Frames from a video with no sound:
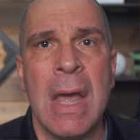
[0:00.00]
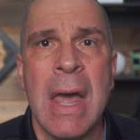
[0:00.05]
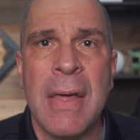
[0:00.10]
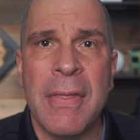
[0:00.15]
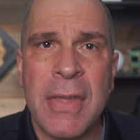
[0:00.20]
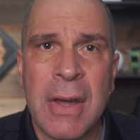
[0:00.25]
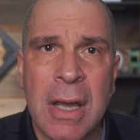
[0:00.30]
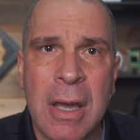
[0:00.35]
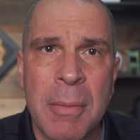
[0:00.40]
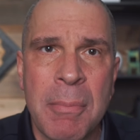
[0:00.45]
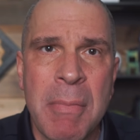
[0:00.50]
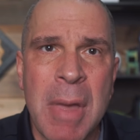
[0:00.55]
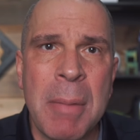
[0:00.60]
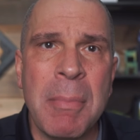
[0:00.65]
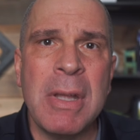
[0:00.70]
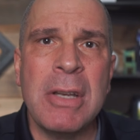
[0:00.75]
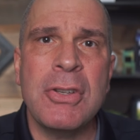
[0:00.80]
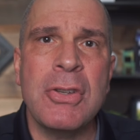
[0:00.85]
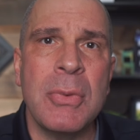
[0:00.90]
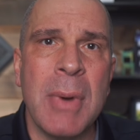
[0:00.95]
The
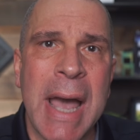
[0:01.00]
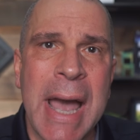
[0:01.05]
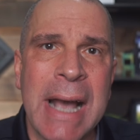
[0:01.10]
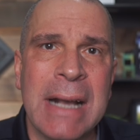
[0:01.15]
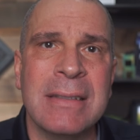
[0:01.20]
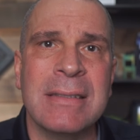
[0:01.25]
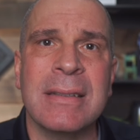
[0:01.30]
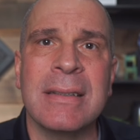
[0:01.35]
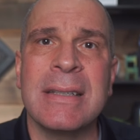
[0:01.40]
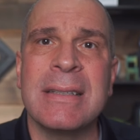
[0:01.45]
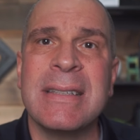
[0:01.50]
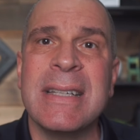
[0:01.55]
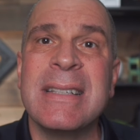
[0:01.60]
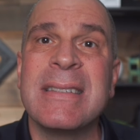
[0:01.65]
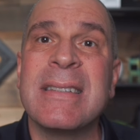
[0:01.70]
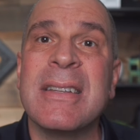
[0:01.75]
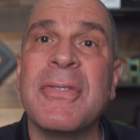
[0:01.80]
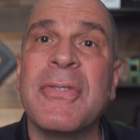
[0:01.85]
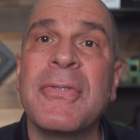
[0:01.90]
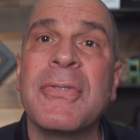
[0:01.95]
commitment to excellence
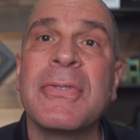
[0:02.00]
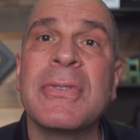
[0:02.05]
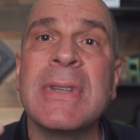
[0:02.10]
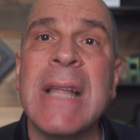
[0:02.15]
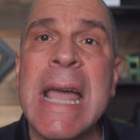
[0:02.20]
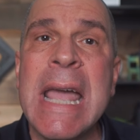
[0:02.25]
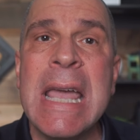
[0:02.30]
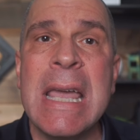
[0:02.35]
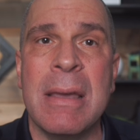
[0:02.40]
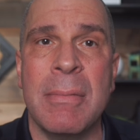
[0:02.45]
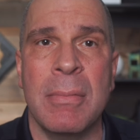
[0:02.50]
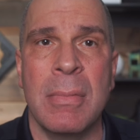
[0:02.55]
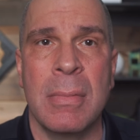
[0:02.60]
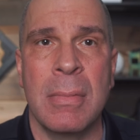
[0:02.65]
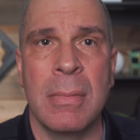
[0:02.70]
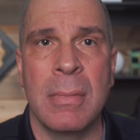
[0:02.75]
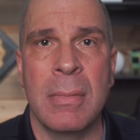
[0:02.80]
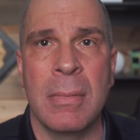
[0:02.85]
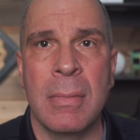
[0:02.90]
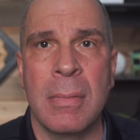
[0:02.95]
is the flame
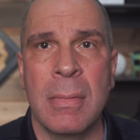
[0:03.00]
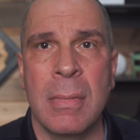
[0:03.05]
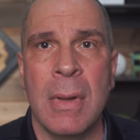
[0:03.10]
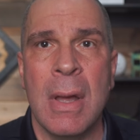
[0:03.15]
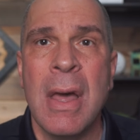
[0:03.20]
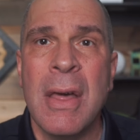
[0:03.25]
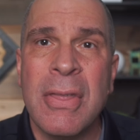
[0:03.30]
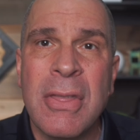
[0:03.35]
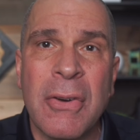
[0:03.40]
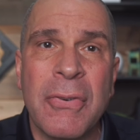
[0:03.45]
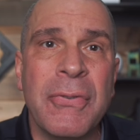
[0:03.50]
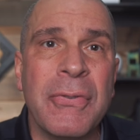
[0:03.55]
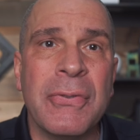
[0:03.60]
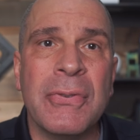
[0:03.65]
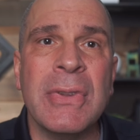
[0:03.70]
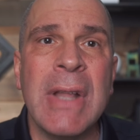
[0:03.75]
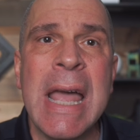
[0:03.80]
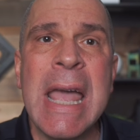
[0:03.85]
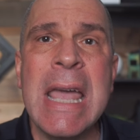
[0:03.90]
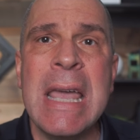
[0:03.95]

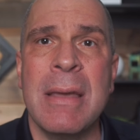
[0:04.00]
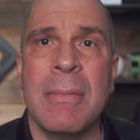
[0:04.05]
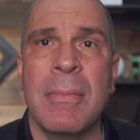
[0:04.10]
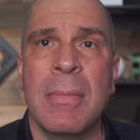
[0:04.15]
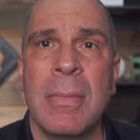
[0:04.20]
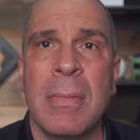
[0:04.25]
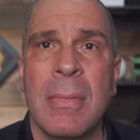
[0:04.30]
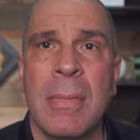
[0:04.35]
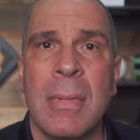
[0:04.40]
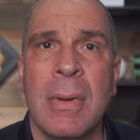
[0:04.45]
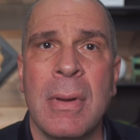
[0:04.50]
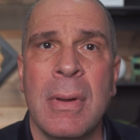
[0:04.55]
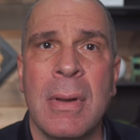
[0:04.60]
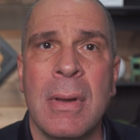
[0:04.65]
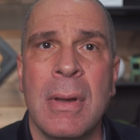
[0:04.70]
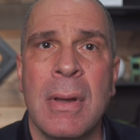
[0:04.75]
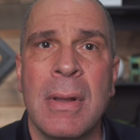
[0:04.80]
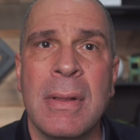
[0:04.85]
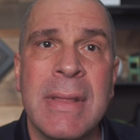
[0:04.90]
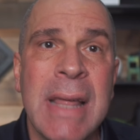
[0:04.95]

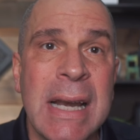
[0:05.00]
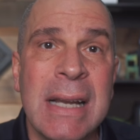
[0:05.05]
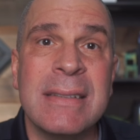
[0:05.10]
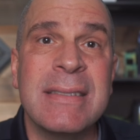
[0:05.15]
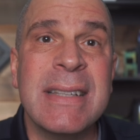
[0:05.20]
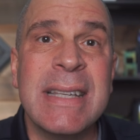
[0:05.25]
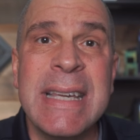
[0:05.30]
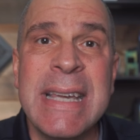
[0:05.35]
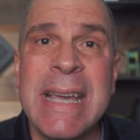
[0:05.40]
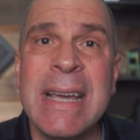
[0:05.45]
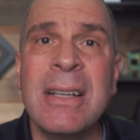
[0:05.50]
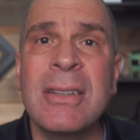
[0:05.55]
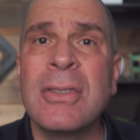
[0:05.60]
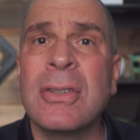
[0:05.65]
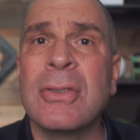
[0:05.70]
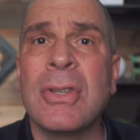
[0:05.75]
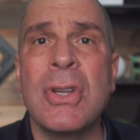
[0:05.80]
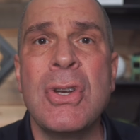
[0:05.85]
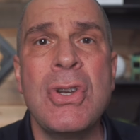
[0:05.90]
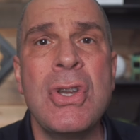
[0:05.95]
that is
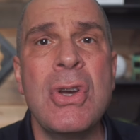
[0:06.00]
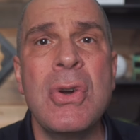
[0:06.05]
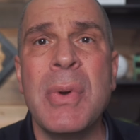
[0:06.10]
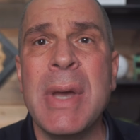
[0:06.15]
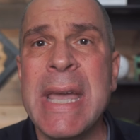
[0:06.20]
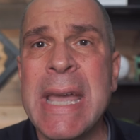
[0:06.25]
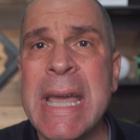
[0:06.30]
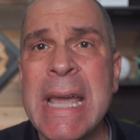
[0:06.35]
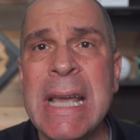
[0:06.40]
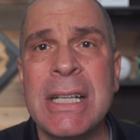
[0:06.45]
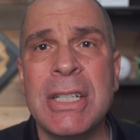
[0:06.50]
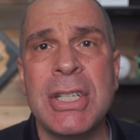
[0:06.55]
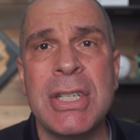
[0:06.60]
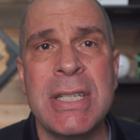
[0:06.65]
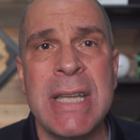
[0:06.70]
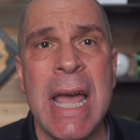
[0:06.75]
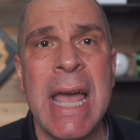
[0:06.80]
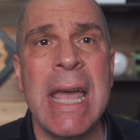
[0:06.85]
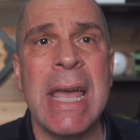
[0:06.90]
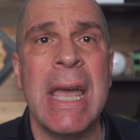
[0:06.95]
kindled anew each
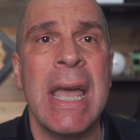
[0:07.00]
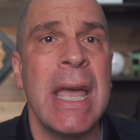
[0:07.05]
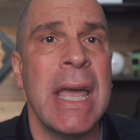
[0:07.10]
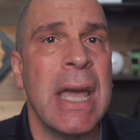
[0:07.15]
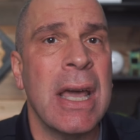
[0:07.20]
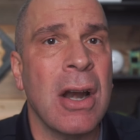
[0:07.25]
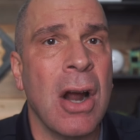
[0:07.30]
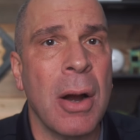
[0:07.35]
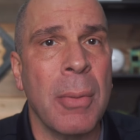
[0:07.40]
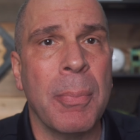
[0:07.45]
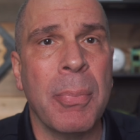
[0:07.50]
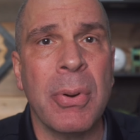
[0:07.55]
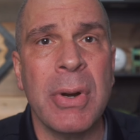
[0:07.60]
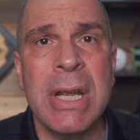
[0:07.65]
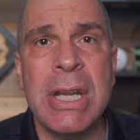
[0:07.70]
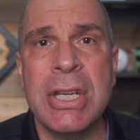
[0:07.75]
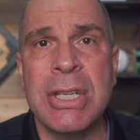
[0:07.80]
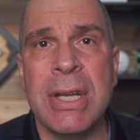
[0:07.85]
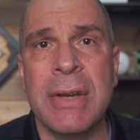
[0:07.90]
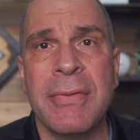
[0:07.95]
day in our
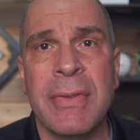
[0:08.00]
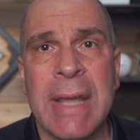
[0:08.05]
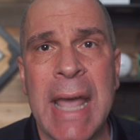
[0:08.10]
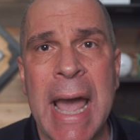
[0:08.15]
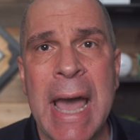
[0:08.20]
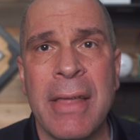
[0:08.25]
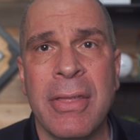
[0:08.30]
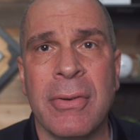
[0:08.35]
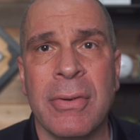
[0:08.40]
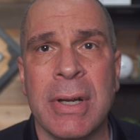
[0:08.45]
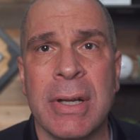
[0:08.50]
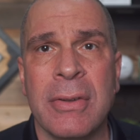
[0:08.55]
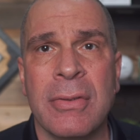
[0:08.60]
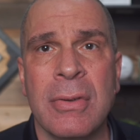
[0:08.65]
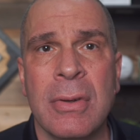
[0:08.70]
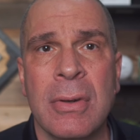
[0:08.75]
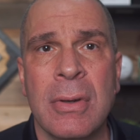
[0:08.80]
pre-shift gatherings,